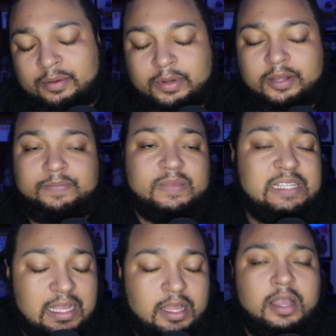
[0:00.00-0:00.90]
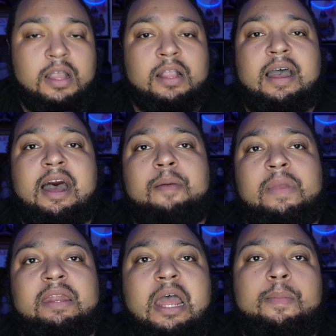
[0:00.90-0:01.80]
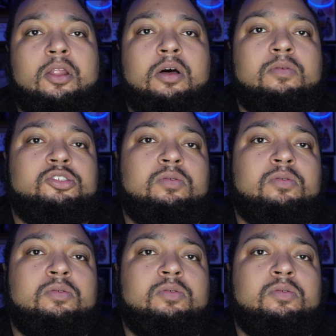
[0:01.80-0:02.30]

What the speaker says: But comment down below what